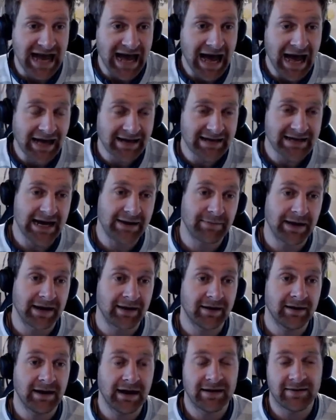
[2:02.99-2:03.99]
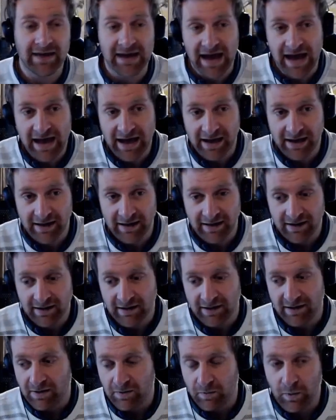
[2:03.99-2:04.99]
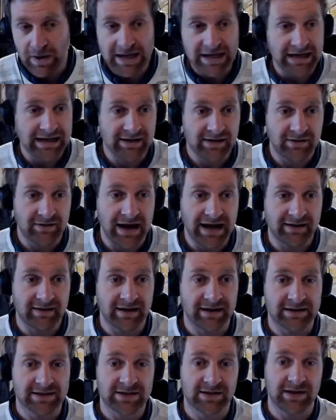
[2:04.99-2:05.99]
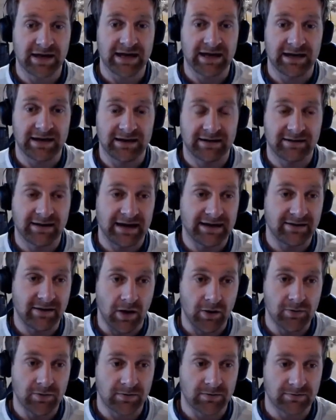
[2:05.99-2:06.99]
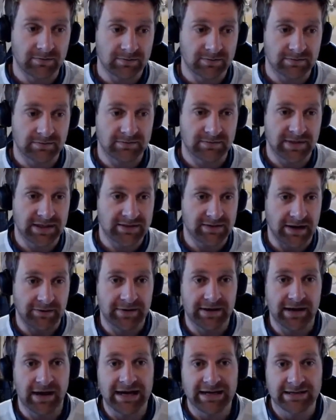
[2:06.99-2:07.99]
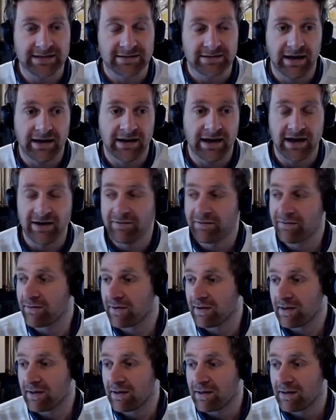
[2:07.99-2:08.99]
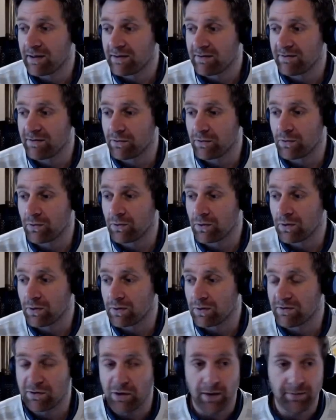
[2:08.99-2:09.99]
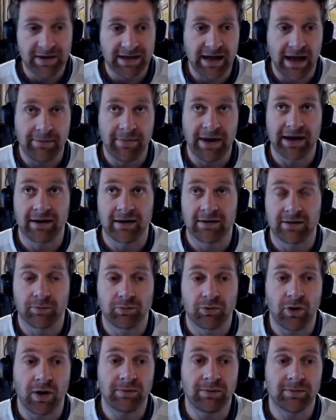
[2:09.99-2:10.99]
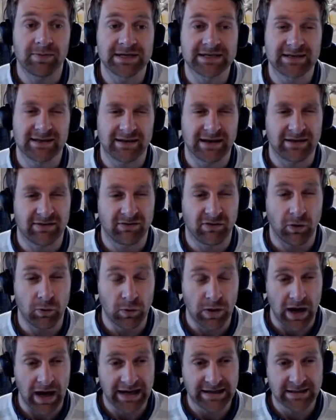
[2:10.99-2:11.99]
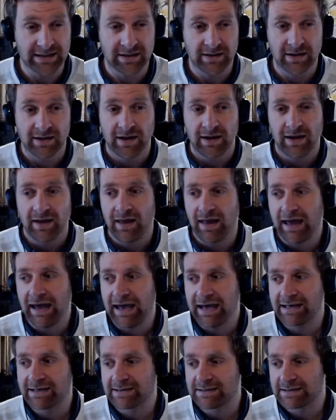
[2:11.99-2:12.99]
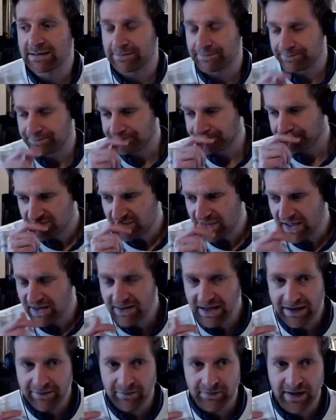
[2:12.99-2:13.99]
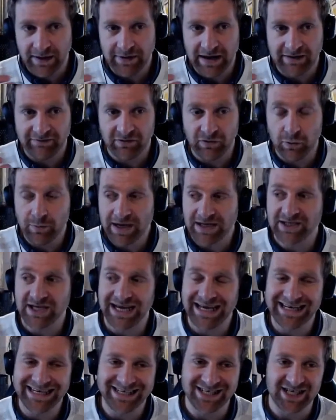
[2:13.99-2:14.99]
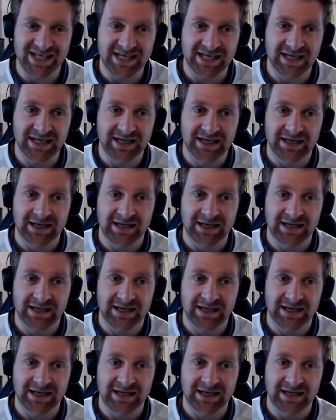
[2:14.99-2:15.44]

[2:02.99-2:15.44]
are dark matter, and they are weakly interacting, so they don't interact with light enough to not be dark matter. The problem is that they're too light, and they would have too much energy